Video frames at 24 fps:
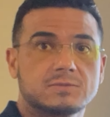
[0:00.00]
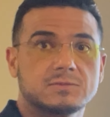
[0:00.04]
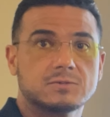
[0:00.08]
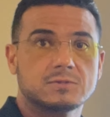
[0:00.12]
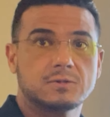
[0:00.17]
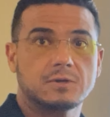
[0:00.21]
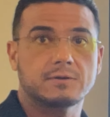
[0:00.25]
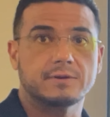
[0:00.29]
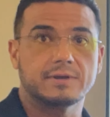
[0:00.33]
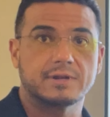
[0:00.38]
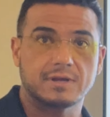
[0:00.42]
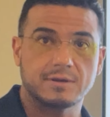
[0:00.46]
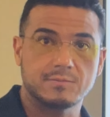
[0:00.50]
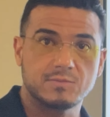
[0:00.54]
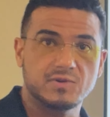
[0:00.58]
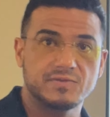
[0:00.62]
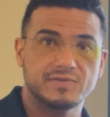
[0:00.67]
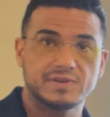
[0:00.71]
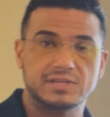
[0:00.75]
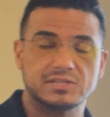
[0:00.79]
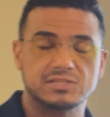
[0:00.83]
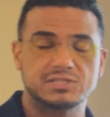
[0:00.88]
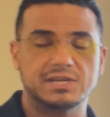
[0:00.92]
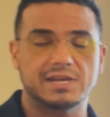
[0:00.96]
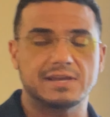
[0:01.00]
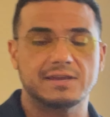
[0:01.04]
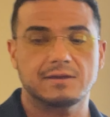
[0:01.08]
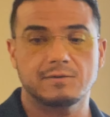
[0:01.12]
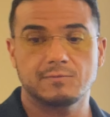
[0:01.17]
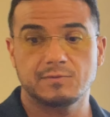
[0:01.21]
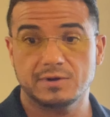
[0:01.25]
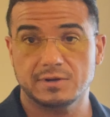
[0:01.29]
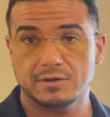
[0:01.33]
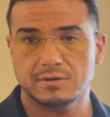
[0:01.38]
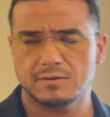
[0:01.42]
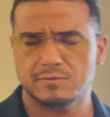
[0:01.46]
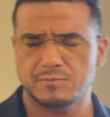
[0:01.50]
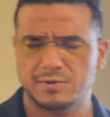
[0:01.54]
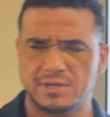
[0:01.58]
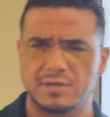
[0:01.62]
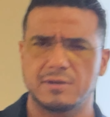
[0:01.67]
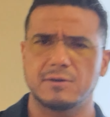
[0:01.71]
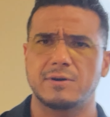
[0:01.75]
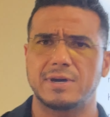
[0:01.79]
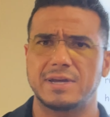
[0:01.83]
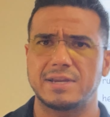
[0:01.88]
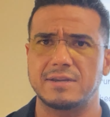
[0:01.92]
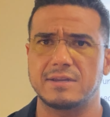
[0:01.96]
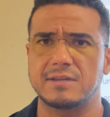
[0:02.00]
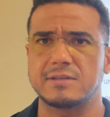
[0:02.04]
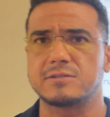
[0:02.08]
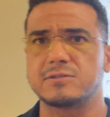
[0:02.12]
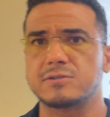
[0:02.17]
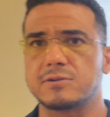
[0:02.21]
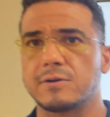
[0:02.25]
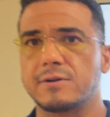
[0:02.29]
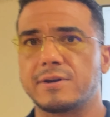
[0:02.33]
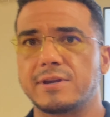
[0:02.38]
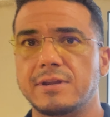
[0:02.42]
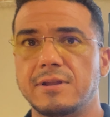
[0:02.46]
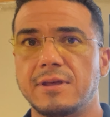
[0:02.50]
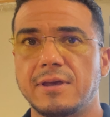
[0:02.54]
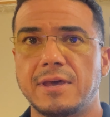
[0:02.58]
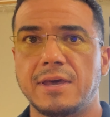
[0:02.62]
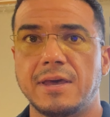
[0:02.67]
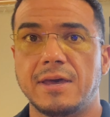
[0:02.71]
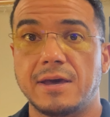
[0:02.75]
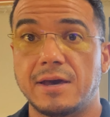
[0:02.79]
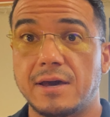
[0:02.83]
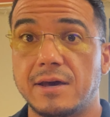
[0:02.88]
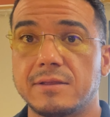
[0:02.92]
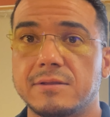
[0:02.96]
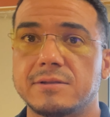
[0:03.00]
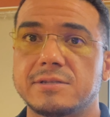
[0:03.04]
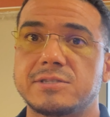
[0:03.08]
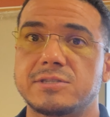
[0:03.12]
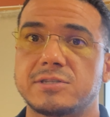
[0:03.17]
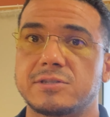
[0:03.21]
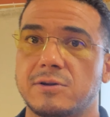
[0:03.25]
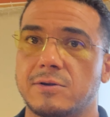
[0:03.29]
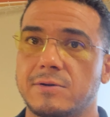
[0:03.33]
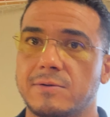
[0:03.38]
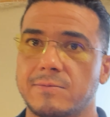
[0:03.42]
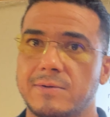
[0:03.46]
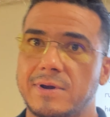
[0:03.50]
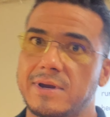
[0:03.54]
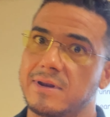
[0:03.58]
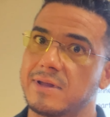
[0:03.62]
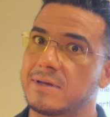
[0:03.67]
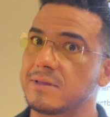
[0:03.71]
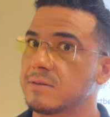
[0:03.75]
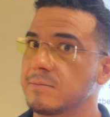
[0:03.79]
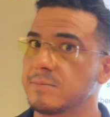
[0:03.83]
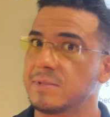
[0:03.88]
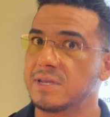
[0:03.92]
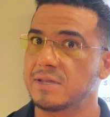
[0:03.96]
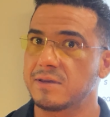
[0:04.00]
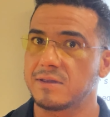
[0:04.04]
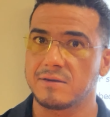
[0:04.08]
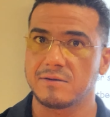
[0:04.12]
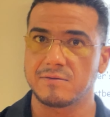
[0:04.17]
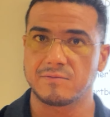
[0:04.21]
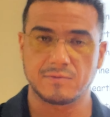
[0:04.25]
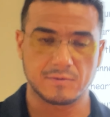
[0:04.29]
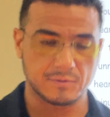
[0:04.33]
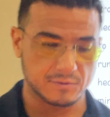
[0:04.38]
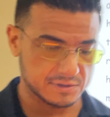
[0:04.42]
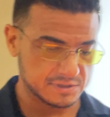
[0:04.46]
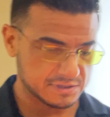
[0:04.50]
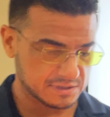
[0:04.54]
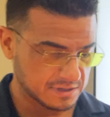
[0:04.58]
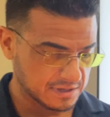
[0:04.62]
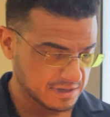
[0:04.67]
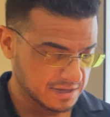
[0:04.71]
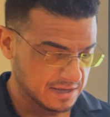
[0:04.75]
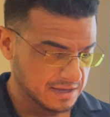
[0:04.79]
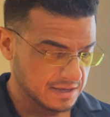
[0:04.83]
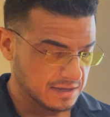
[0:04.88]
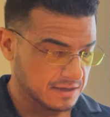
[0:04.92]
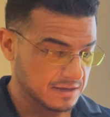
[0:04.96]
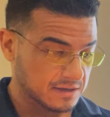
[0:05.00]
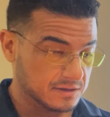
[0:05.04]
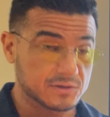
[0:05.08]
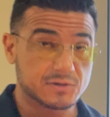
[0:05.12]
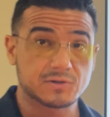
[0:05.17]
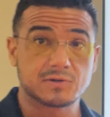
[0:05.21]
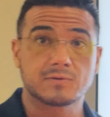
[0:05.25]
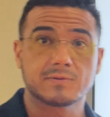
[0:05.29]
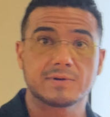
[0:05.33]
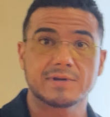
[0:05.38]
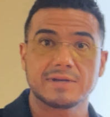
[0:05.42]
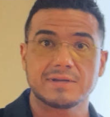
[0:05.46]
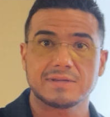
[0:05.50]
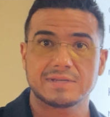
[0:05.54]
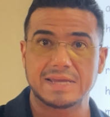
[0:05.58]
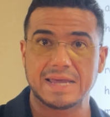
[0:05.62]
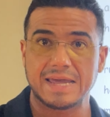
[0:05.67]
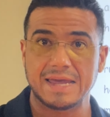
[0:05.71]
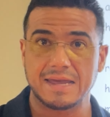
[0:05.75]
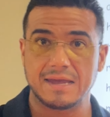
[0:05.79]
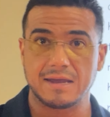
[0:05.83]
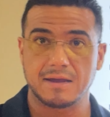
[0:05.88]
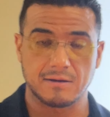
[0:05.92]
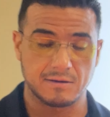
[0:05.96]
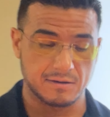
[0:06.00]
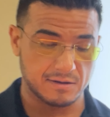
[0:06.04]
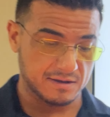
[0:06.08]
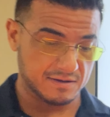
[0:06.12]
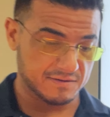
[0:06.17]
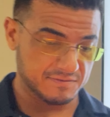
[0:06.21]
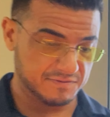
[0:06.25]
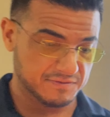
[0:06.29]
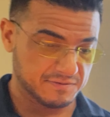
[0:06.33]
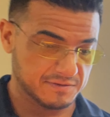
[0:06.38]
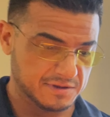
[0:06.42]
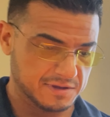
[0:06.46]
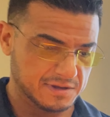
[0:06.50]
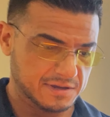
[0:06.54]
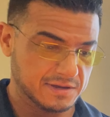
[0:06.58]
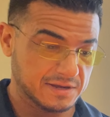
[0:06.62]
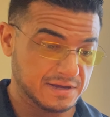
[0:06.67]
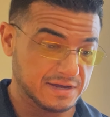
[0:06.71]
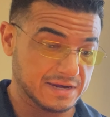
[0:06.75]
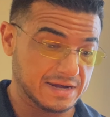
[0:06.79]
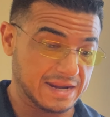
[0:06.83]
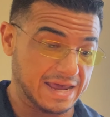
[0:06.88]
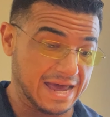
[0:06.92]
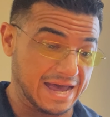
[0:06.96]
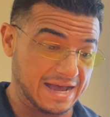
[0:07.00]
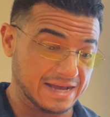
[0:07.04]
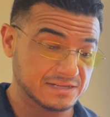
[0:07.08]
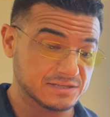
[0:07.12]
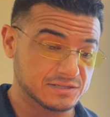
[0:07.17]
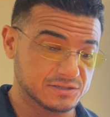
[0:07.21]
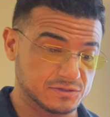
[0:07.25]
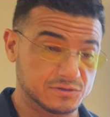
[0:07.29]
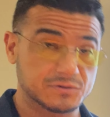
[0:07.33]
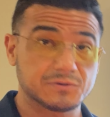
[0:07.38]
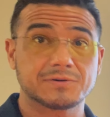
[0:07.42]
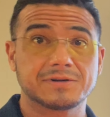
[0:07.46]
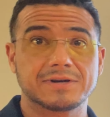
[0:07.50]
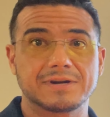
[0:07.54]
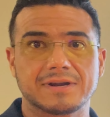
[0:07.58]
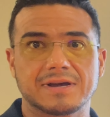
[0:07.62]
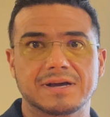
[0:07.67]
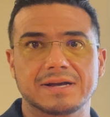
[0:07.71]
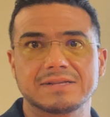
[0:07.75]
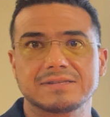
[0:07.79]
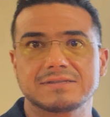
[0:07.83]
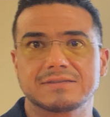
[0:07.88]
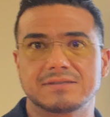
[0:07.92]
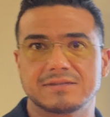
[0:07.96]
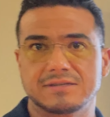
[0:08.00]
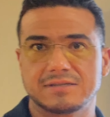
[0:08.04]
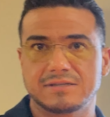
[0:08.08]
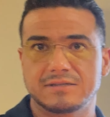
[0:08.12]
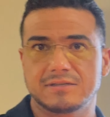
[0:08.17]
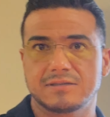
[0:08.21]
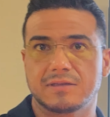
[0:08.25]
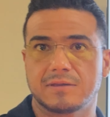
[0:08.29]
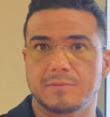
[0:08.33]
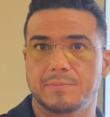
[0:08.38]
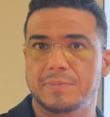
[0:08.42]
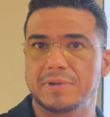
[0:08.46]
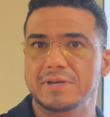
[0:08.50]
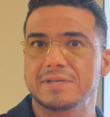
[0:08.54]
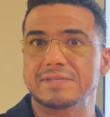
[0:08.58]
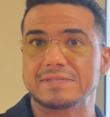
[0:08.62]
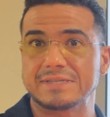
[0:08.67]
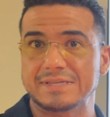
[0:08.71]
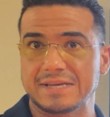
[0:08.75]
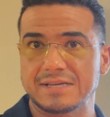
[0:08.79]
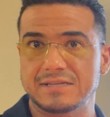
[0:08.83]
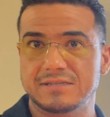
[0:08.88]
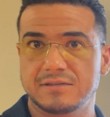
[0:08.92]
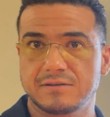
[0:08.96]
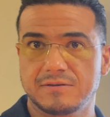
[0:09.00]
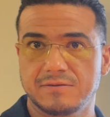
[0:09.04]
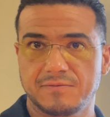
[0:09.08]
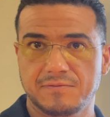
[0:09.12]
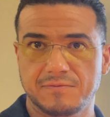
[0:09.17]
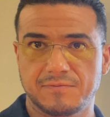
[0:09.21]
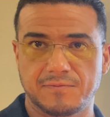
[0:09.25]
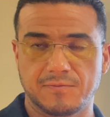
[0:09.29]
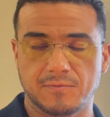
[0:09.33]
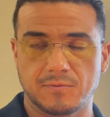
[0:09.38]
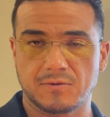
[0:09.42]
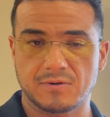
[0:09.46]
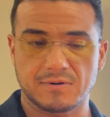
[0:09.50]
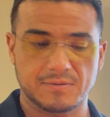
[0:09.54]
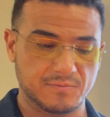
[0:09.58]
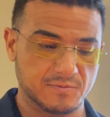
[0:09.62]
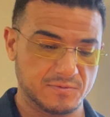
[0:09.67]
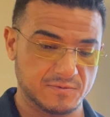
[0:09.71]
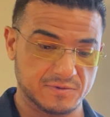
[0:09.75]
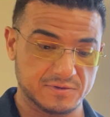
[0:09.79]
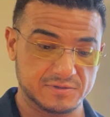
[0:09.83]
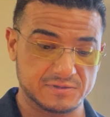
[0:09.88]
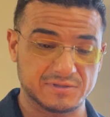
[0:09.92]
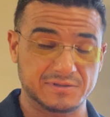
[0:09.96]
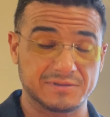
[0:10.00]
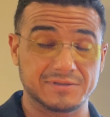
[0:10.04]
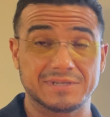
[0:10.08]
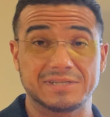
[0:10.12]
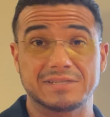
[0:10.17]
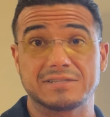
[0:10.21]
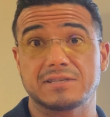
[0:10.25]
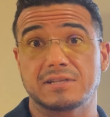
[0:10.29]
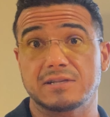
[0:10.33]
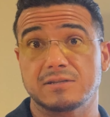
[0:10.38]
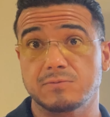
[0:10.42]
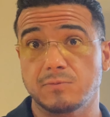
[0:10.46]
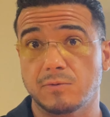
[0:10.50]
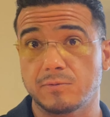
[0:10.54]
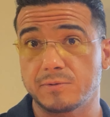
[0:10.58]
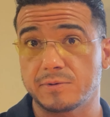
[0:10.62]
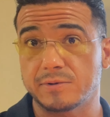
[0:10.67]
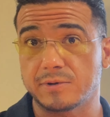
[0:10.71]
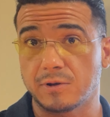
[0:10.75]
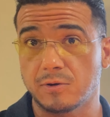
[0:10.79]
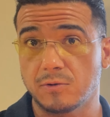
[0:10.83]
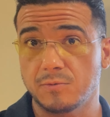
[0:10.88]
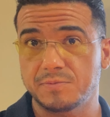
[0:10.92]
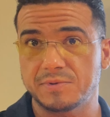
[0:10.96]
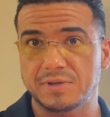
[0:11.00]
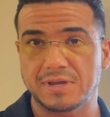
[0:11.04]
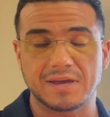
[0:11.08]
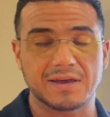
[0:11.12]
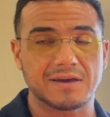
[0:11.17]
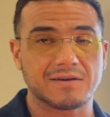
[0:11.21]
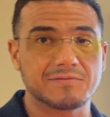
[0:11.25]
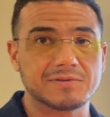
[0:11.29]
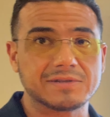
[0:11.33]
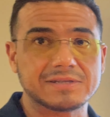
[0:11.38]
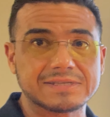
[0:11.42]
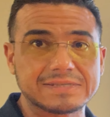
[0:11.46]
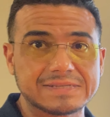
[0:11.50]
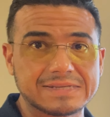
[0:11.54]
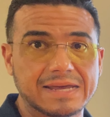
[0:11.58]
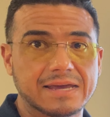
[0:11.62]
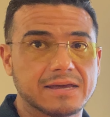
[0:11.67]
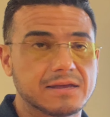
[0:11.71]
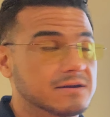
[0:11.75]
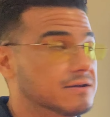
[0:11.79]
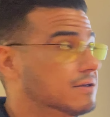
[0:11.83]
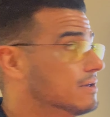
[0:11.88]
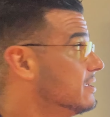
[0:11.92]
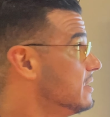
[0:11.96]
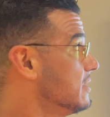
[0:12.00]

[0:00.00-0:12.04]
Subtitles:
All right, I'm moving and shaking. We can go ahead and get started. Let's start right at the beginning, of course. During takeoff, an astronaut, this is the possessive form, at least that's what we would hope to have. Instead,